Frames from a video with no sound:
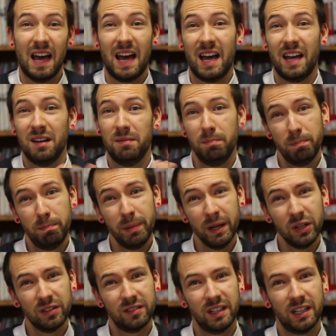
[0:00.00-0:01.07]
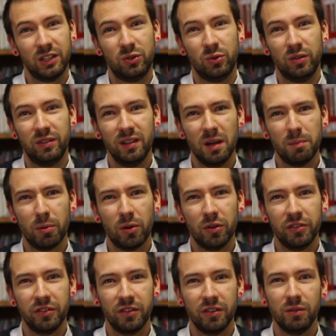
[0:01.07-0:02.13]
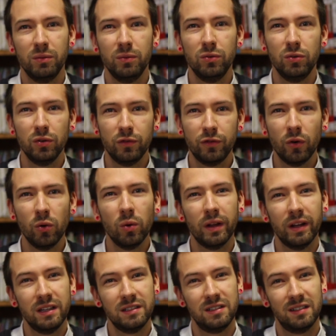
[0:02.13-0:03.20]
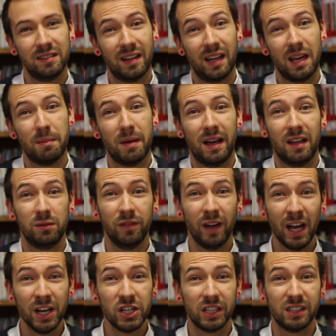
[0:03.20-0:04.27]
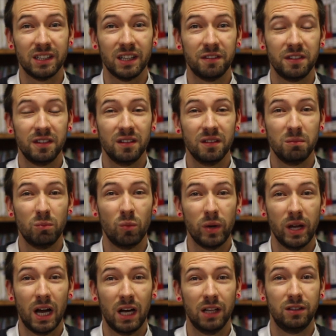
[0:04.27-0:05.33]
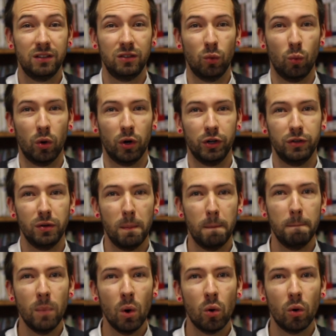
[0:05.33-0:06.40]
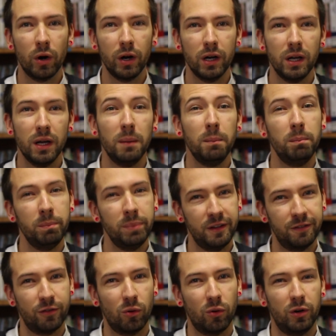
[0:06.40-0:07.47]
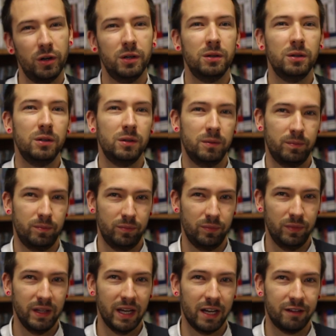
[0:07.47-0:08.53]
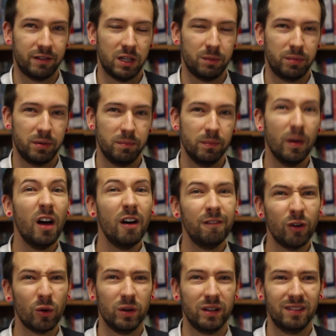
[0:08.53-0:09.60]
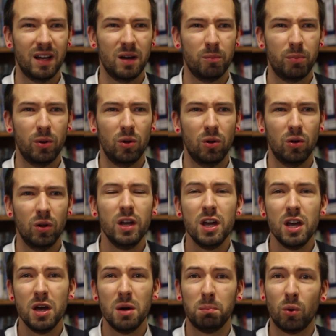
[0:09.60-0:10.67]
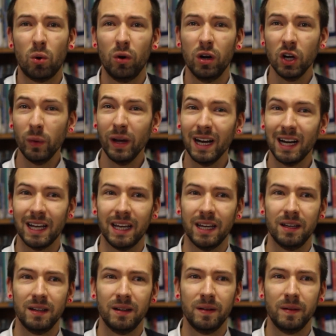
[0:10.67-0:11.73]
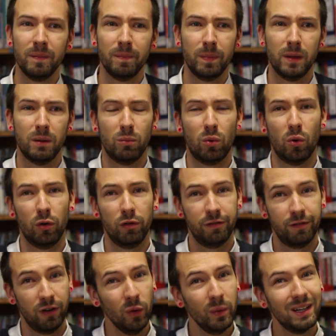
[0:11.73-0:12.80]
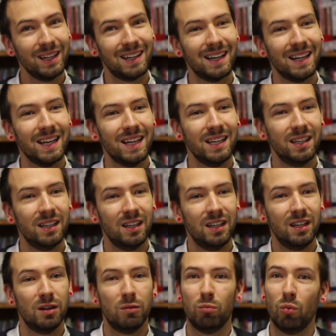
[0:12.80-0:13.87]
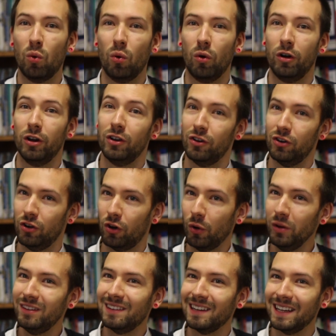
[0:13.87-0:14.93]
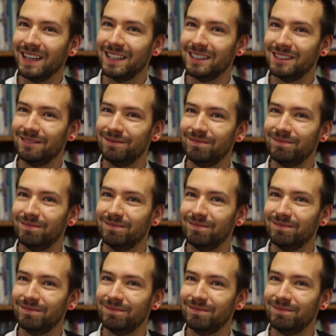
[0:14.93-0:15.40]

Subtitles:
And because they are two syllables, the rule is the same as with adjectives. We add the word more before the adverb. For example, more quickly, more fluently, more noisily.